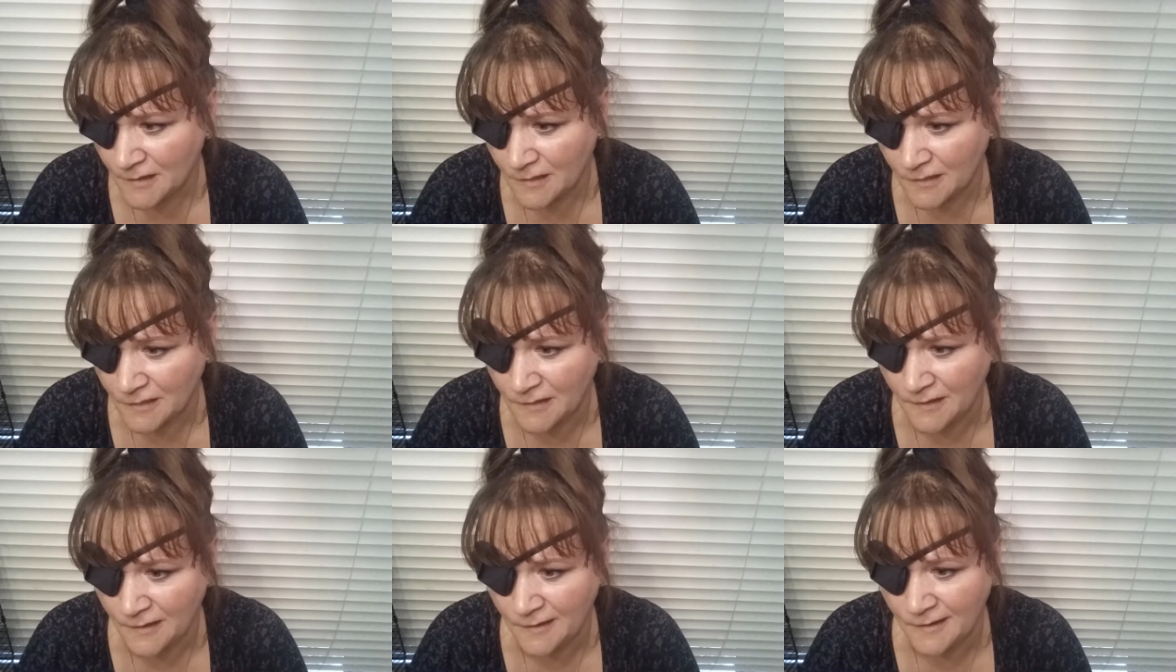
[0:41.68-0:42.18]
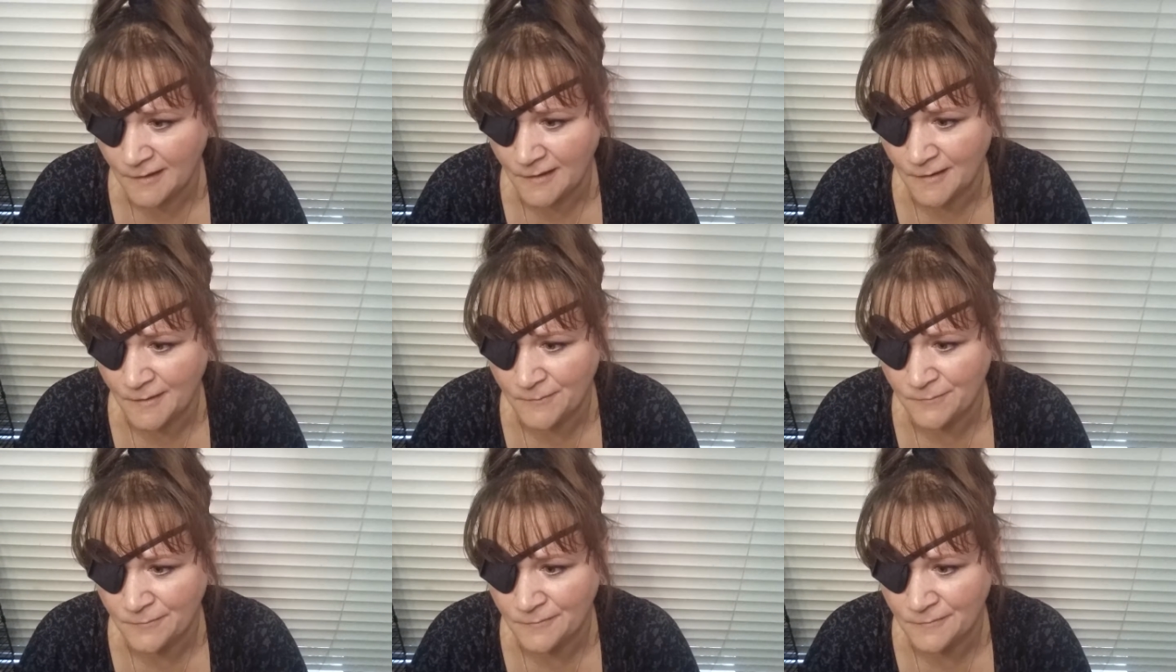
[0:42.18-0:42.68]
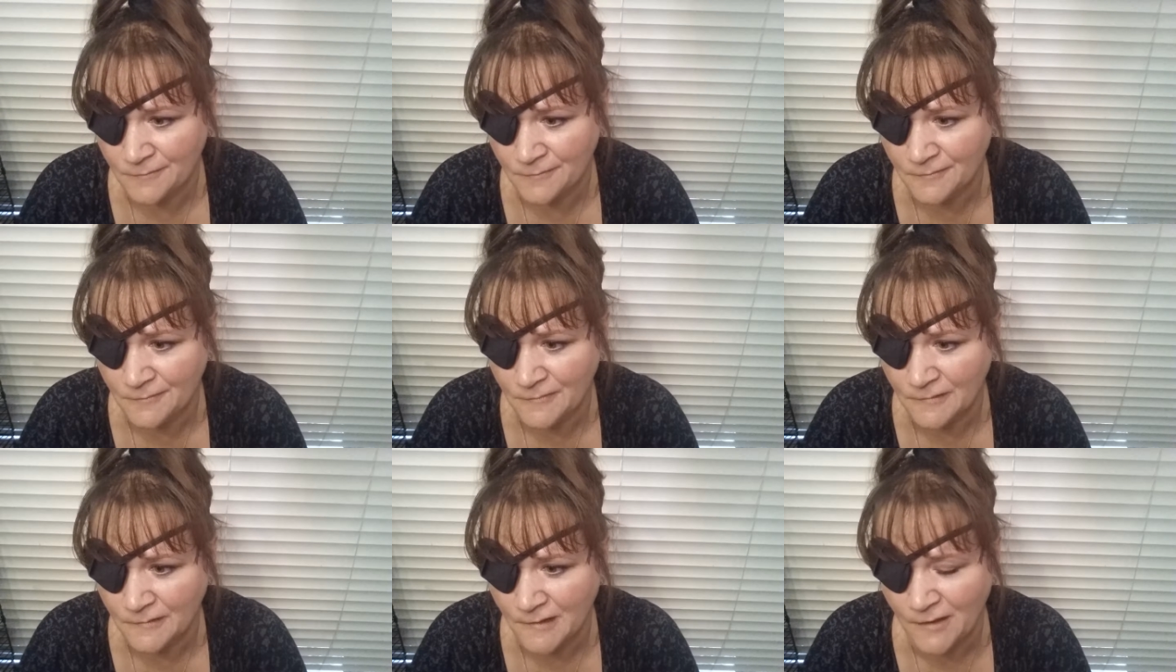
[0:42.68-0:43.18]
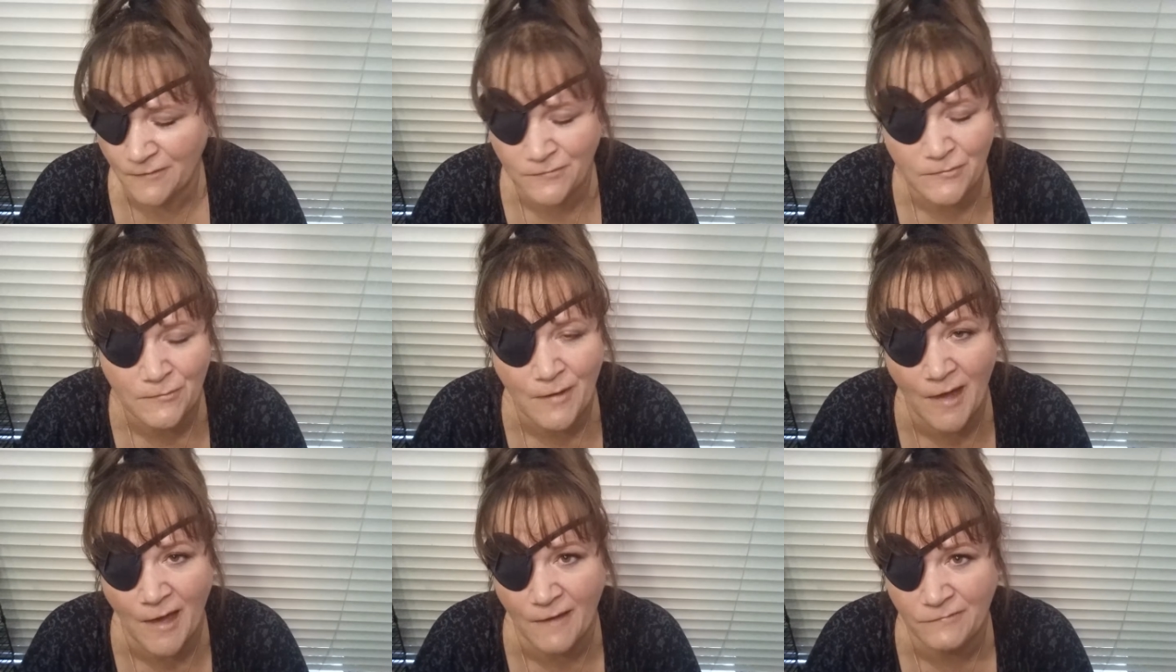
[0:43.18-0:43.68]
The um, if
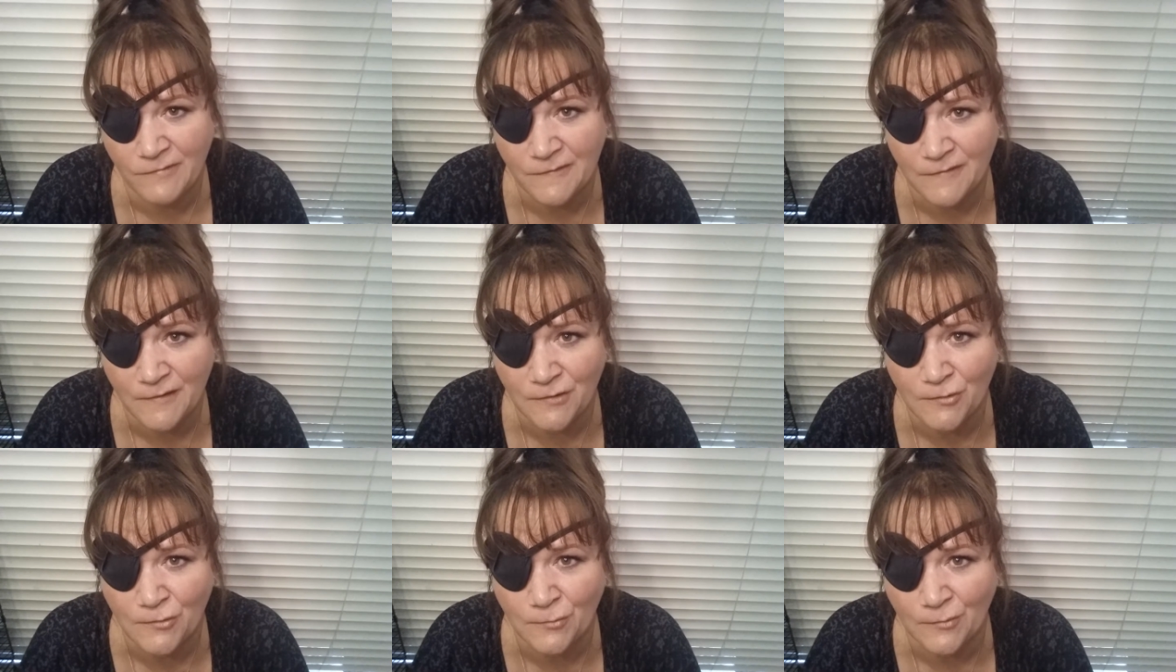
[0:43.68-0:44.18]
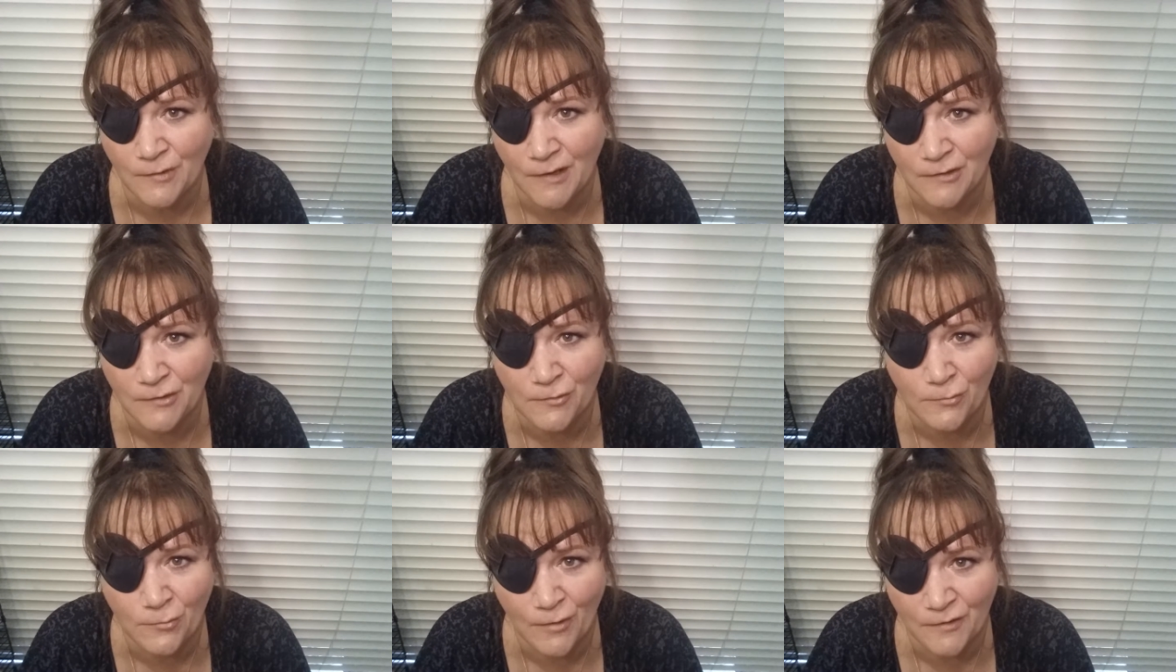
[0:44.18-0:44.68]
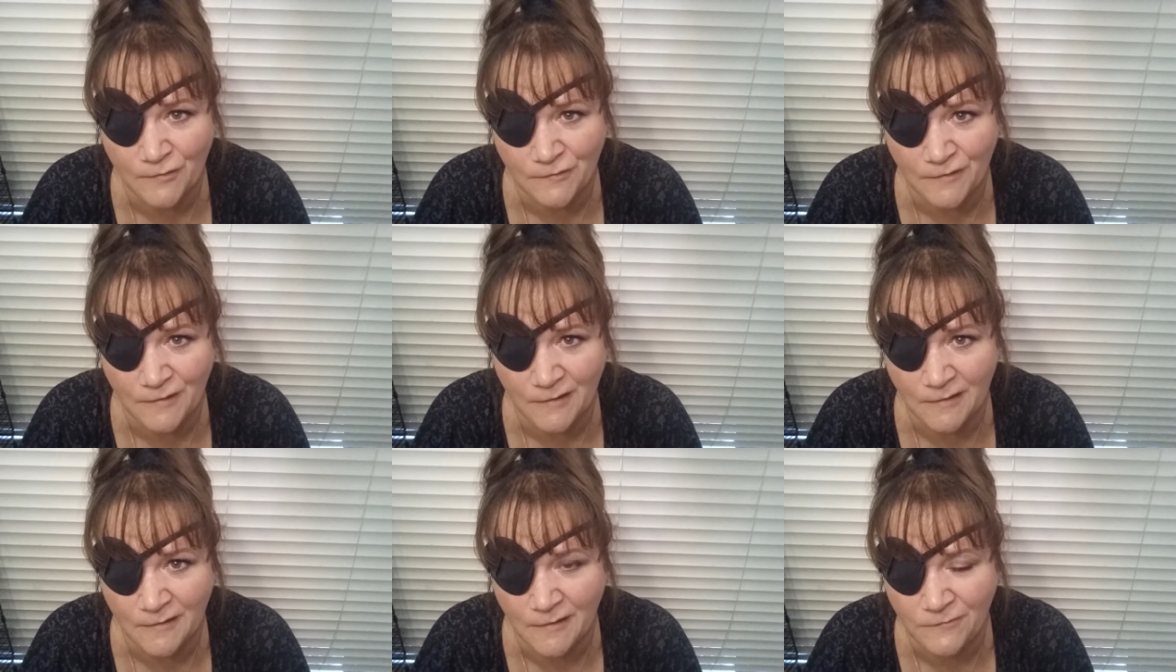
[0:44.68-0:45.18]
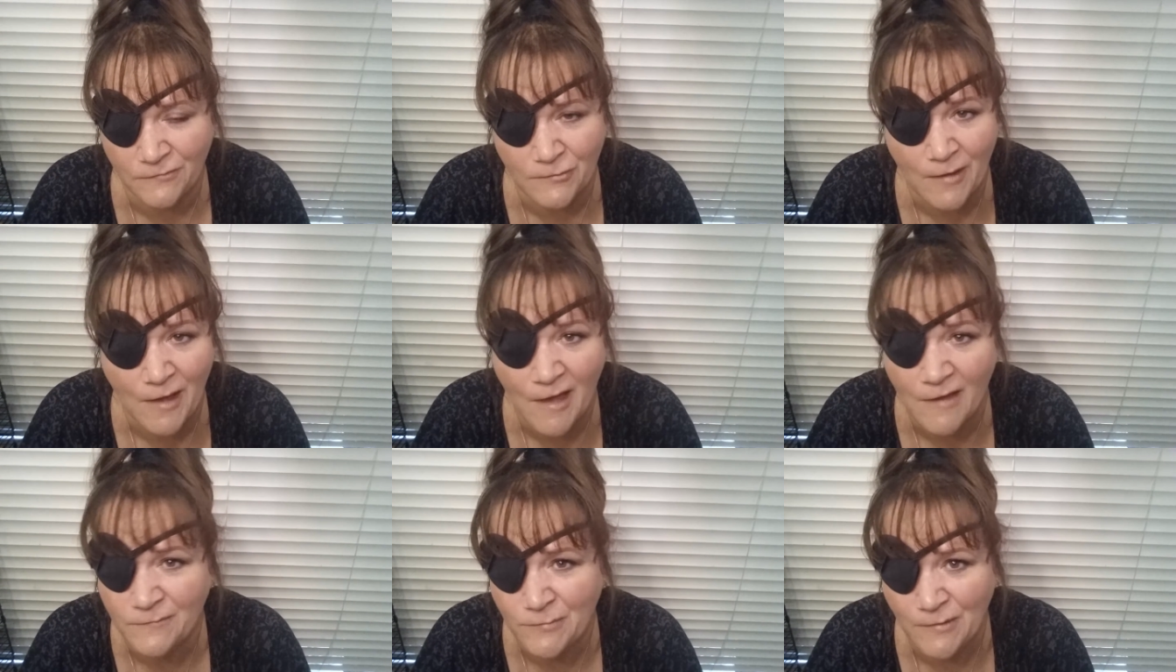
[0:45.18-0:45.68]
you have this in your in your watching, if you
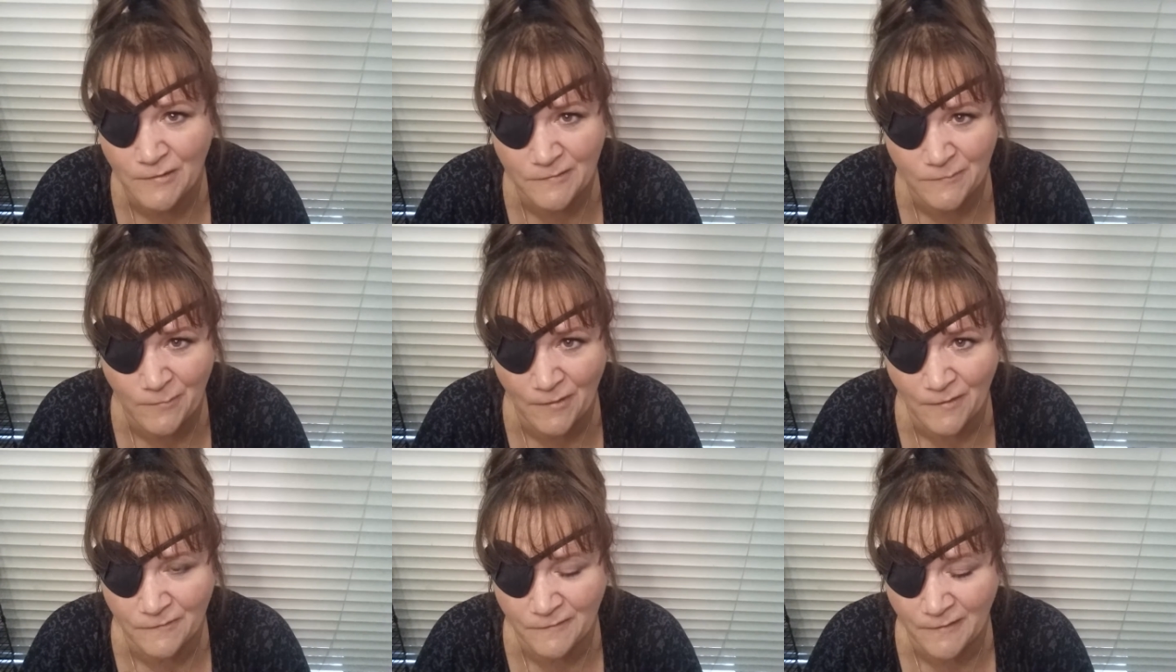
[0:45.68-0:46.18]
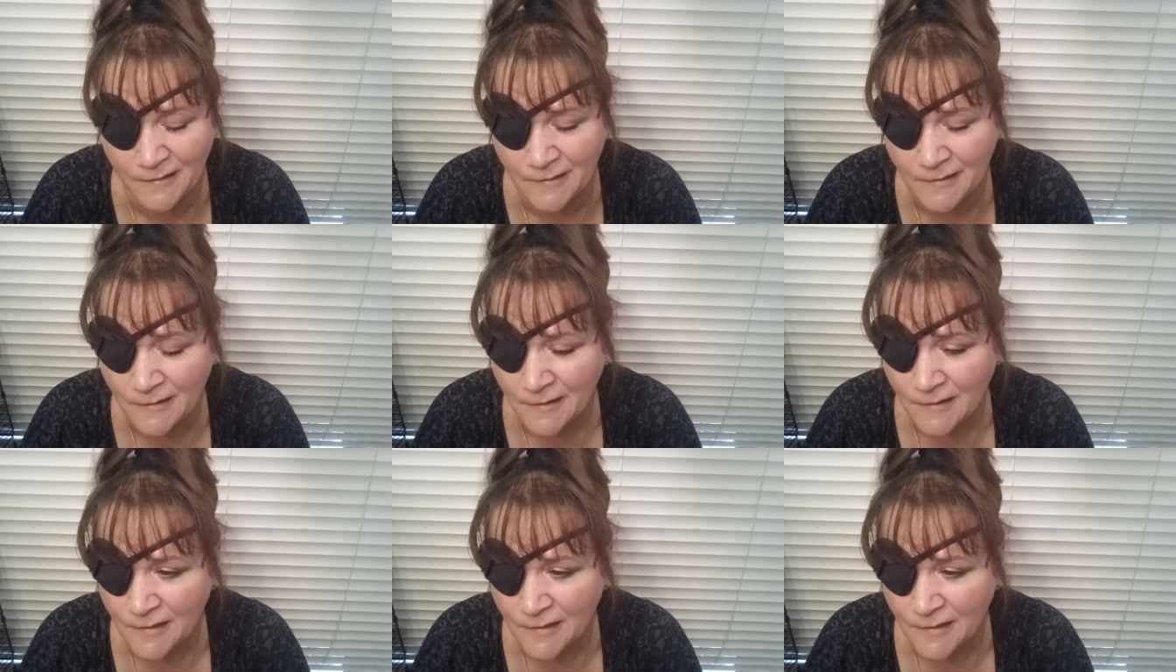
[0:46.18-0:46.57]
have Bell's palsy,